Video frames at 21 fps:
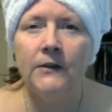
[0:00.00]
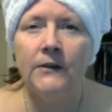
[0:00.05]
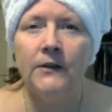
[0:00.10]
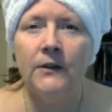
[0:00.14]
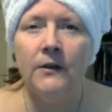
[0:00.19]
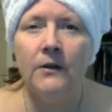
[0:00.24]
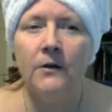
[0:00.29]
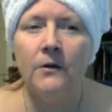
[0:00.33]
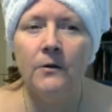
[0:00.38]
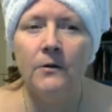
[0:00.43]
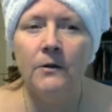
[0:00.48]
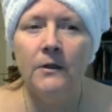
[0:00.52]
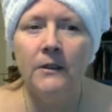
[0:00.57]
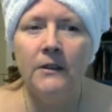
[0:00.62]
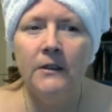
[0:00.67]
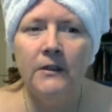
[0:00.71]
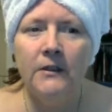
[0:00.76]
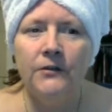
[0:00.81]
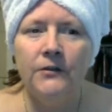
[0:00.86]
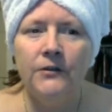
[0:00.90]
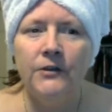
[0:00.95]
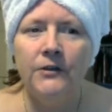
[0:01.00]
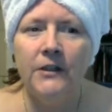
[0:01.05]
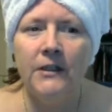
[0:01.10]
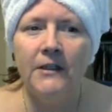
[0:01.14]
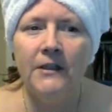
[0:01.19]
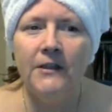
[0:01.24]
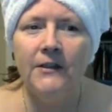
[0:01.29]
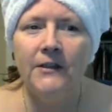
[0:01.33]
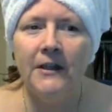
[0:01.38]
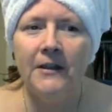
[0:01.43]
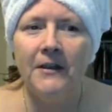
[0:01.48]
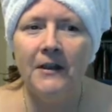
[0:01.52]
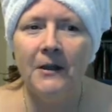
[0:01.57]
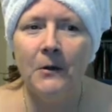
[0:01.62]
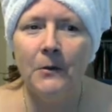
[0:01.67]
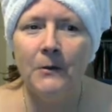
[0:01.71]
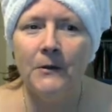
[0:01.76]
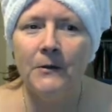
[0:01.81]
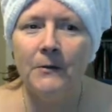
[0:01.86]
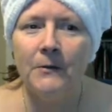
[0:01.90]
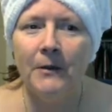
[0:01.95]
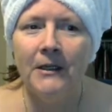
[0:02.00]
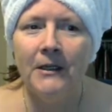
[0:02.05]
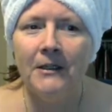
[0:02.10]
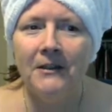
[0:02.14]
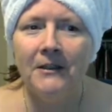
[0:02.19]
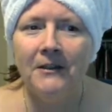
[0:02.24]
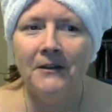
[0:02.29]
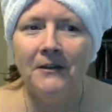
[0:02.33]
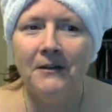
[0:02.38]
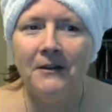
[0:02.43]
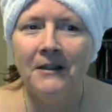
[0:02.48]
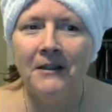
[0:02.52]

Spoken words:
So cheese, I think, was my